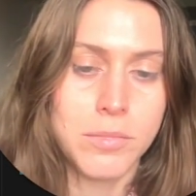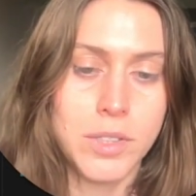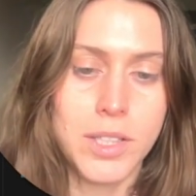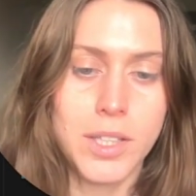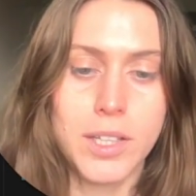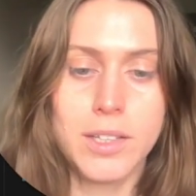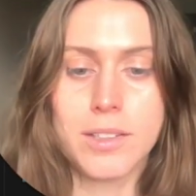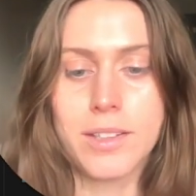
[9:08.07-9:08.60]

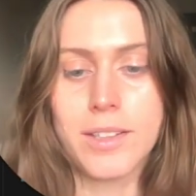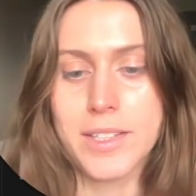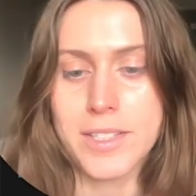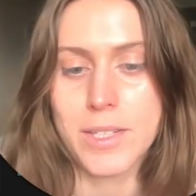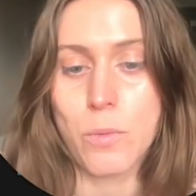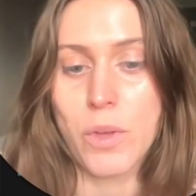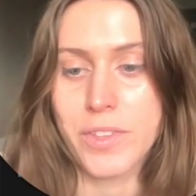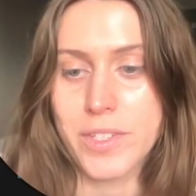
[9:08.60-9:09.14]
And let's see
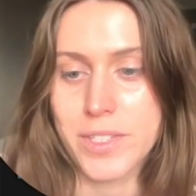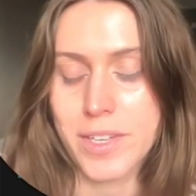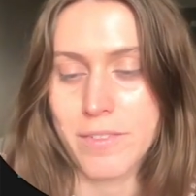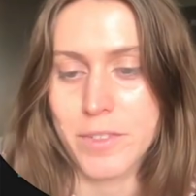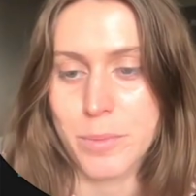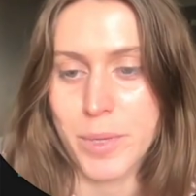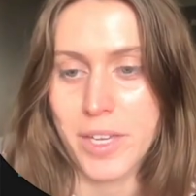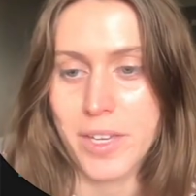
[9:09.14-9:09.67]
what this
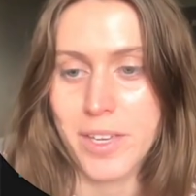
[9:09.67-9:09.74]
gives me.